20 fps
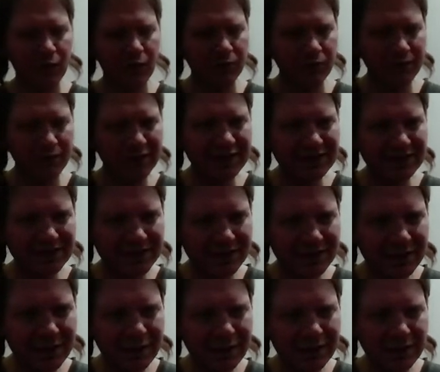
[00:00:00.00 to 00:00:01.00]
from this.
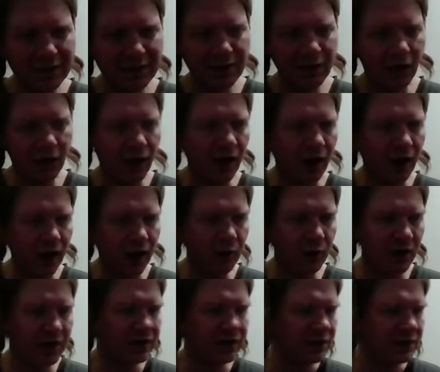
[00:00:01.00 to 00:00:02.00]

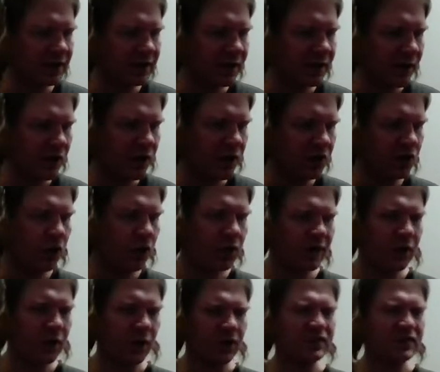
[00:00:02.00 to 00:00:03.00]
Ironically, they're unholy
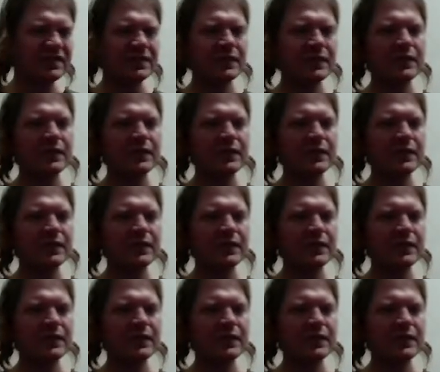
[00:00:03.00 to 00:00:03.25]
cards,